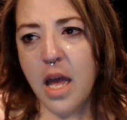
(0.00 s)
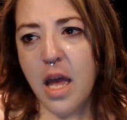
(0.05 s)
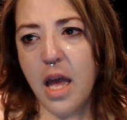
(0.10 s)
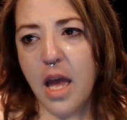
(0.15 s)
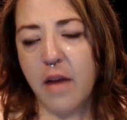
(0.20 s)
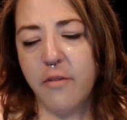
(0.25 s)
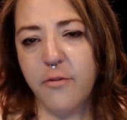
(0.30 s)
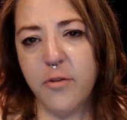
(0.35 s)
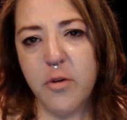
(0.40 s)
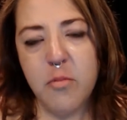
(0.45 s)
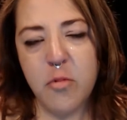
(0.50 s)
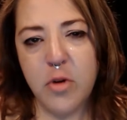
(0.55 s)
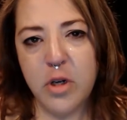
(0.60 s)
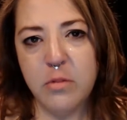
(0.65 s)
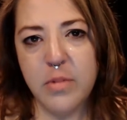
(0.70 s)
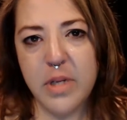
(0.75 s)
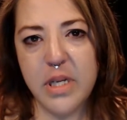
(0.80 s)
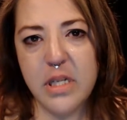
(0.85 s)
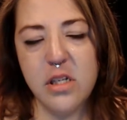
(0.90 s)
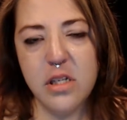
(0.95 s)
And from one
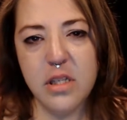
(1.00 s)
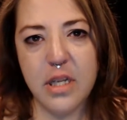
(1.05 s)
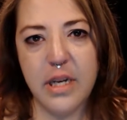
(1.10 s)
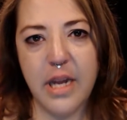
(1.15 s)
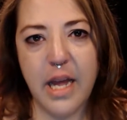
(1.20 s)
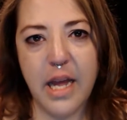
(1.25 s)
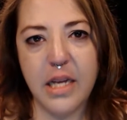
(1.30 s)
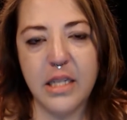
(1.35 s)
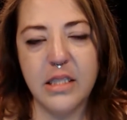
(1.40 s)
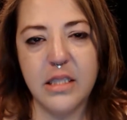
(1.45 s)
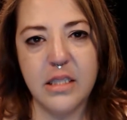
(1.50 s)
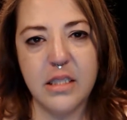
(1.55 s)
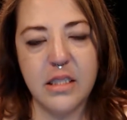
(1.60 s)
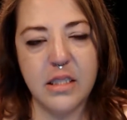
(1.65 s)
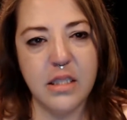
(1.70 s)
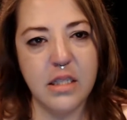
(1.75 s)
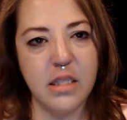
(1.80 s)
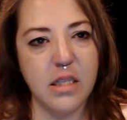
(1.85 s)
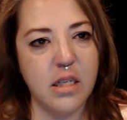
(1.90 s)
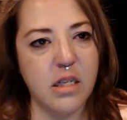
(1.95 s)
week to the next,
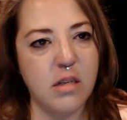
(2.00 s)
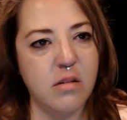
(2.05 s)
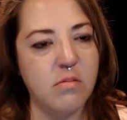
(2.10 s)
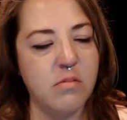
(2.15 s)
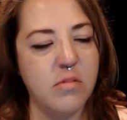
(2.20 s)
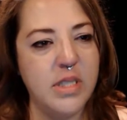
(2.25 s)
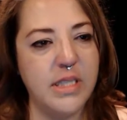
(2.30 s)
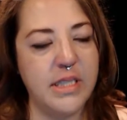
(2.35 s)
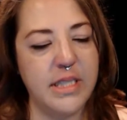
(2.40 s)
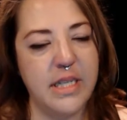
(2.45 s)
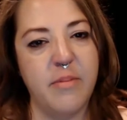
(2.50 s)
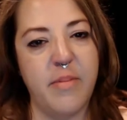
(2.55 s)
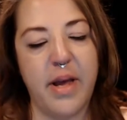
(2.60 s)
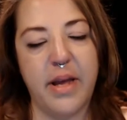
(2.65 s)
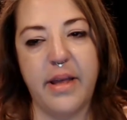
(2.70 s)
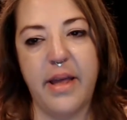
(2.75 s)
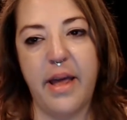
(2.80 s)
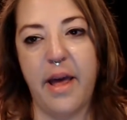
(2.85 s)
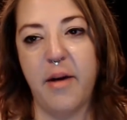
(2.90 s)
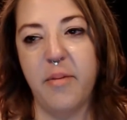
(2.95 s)
we see them
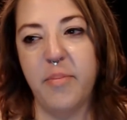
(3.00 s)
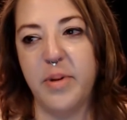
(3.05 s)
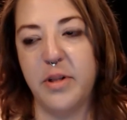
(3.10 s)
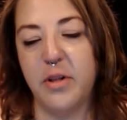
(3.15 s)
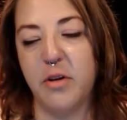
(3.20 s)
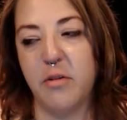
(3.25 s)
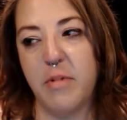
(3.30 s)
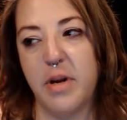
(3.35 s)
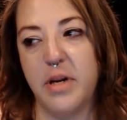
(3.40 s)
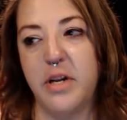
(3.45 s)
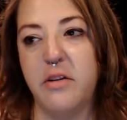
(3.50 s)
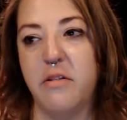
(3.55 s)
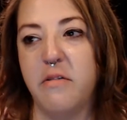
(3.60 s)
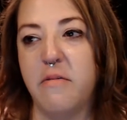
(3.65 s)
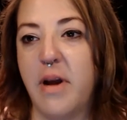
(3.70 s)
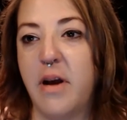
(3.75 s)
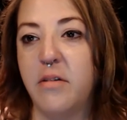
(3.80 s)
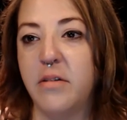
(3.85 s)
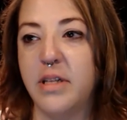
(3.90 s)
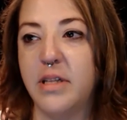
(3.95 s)
at camp and they're running
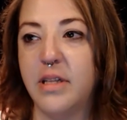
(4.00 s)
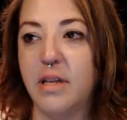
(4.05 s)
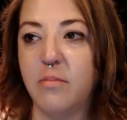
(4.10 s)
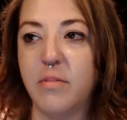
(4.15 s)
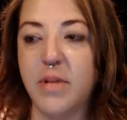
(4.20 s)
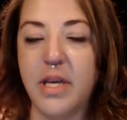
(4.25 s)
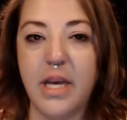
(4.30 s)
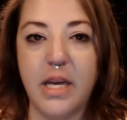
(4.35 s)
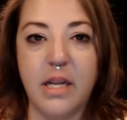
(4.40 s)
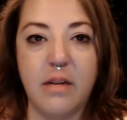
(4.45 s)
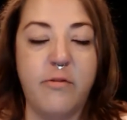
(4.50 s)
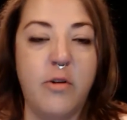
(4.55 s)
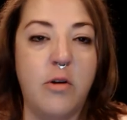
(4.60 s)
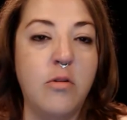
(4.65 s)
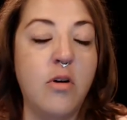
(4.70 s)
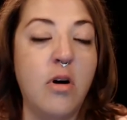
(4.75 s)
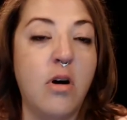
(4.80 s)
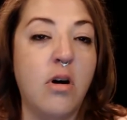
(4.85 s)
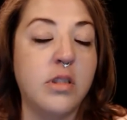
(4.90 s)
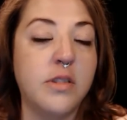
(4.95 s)
around, and then we get phone
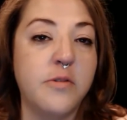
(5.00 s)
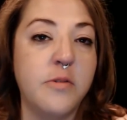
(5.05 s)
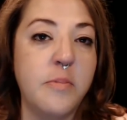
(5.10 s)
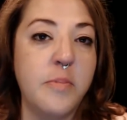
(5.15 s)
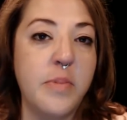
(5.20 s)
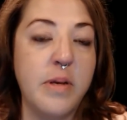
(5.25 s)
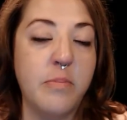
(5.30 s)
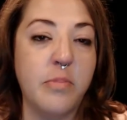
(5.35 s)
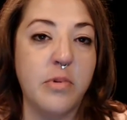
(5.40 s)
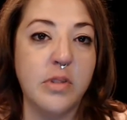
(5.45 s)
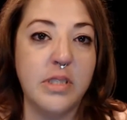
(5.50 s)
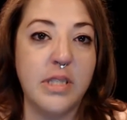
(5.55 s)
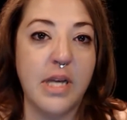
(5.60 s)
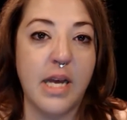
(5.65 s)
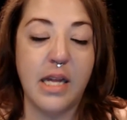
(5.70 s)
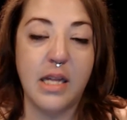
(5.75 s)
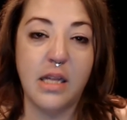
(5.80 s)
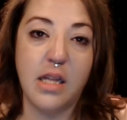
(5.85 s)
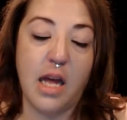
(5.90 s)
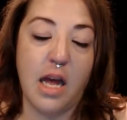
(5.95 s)
calls from people
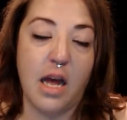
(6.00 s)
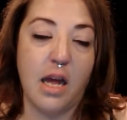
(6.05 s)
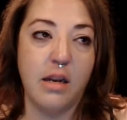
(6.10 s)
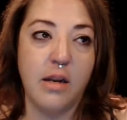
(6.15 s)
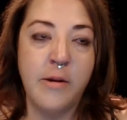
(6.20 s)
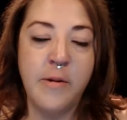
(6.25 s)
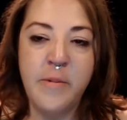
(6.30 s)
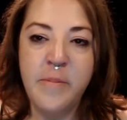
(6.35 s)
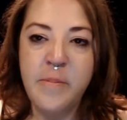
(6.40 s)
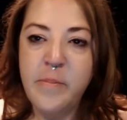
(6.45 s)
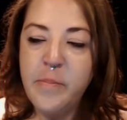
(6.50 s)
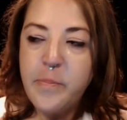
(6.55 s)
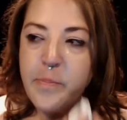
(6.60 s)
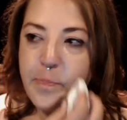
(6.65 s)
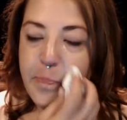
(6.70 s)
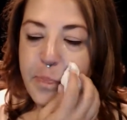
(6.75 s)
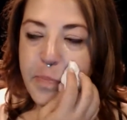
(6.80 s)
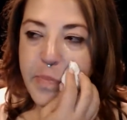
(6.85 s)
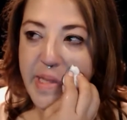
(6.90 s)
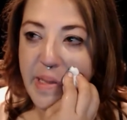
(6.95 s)
saying that
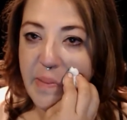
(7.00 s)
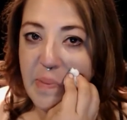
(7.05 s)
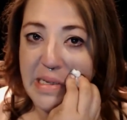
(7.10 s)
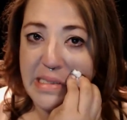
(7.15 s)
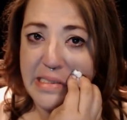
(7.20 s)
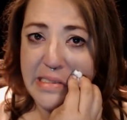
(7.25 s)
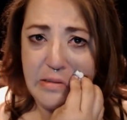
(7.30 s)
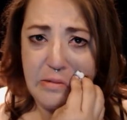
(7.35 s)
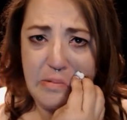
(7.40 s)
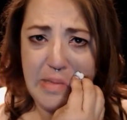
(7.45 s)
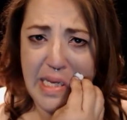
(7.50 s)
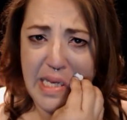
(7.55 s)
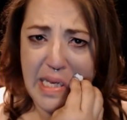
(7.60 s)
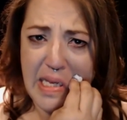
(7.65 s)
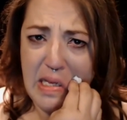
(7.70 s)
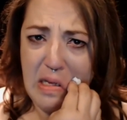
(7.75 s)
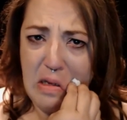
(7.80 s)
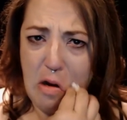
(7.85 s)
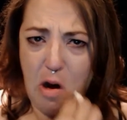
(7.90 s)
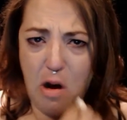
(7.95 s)
they passed
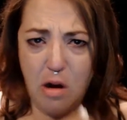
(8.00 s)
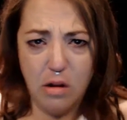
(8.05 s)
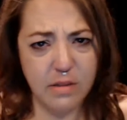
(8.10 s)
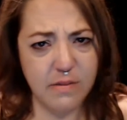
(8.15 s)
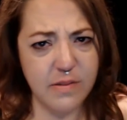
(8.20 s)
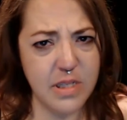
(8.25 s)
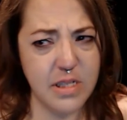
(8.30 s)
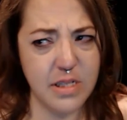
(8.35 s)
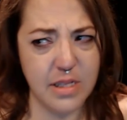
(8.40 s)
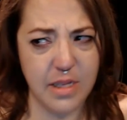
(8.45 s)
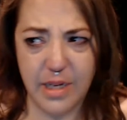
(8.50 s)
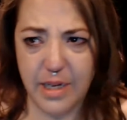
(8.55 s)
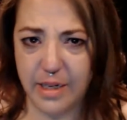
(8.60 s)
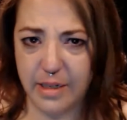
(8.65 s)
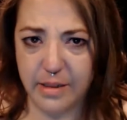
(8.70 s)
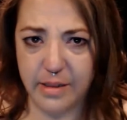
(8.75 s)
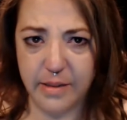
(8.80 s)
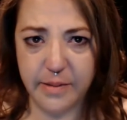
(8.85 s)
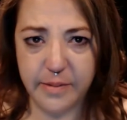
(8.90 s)
away all of a sudden.